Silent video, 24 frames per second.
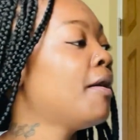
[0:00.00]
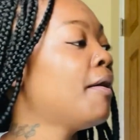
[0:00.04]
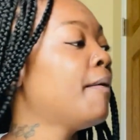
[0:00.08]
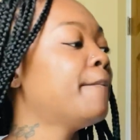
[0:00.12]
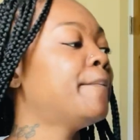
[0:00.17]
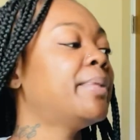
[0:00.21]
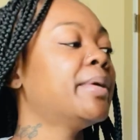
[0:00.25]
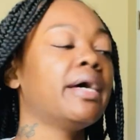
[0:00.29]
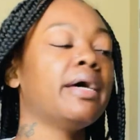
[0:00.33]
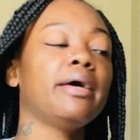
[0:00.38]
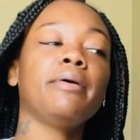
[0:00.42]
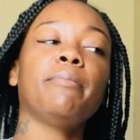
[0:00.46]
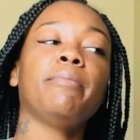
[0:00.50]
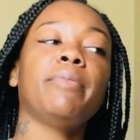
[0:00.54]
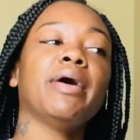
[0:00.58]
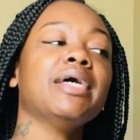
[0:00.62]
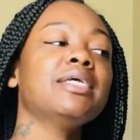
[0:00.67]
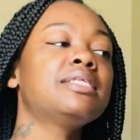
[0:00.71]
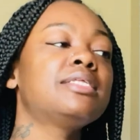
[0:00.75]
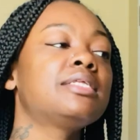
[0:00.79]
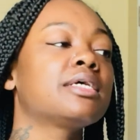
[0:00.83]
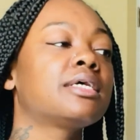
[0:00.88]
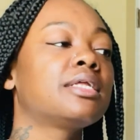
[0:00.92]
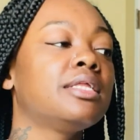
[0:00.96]
But
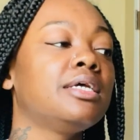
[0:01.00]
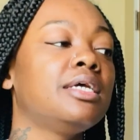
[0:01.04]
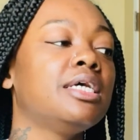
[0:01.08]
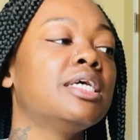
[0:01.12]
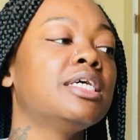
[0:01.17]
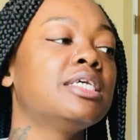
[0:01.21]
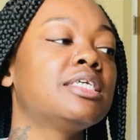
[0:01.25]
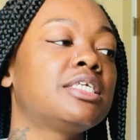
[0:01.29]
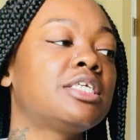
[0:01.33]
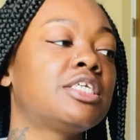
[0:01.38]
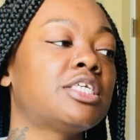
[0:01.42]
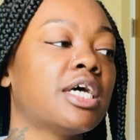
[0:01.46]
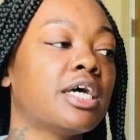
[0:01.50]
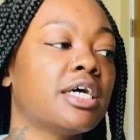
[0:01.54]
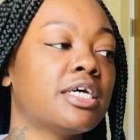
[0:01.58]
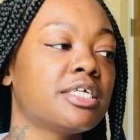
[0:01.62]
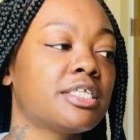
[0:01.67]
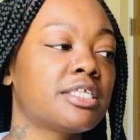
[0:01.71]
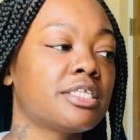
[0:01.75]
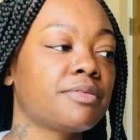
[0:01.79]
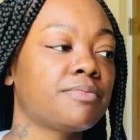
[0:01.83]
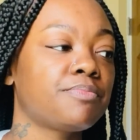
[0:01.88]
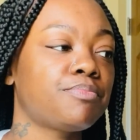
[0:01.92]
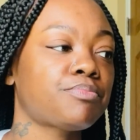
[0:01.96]
basically, it's
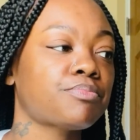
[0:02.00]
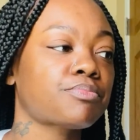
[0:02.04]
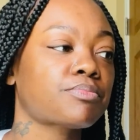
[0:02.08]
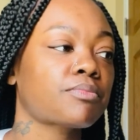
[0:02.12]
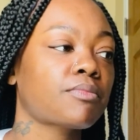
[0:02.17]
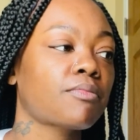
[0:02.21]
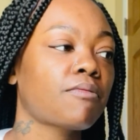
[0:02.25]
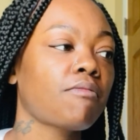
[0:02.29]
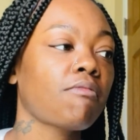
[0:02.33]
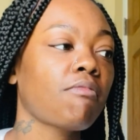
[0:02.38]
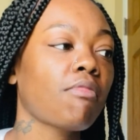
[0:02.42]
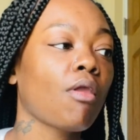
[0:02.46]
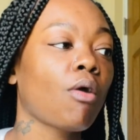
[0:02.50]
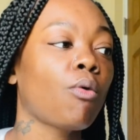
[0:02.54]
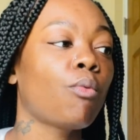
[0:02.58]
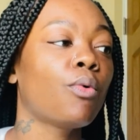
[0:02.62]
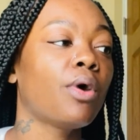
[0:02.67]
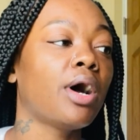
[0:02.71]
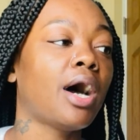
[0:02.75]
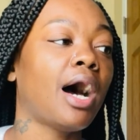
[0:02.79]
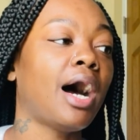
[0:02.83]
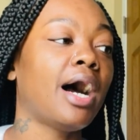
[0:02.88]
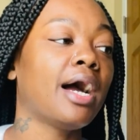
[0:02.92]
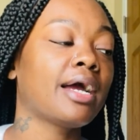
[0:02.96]
just
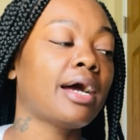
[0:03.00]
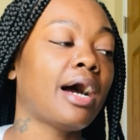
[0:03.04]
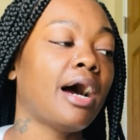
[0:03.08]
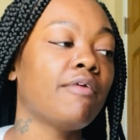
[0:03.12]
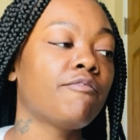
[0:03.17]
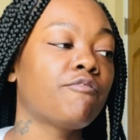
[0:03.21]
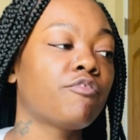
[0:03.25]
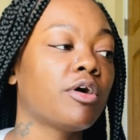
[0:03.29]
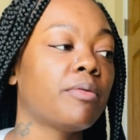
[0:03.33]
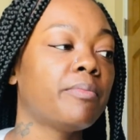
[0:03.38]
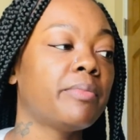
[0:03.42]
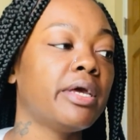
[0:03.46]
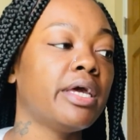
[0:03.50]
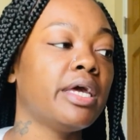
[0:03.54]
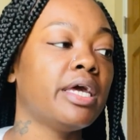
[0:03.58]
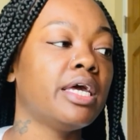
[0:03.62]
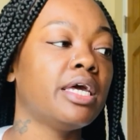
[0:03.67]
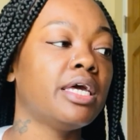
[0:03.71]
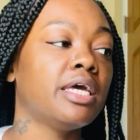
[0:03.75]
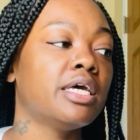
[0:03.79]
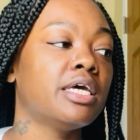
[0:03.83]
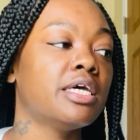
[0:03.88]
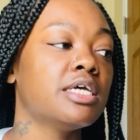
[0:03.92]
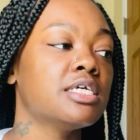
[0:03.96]
what I got from it
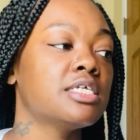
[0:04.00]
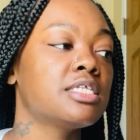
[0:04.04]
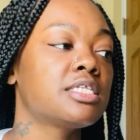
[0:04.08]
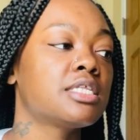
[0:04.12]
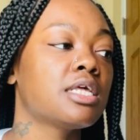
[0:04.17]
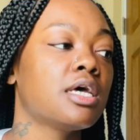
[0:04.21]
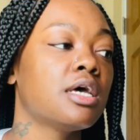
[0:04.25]
is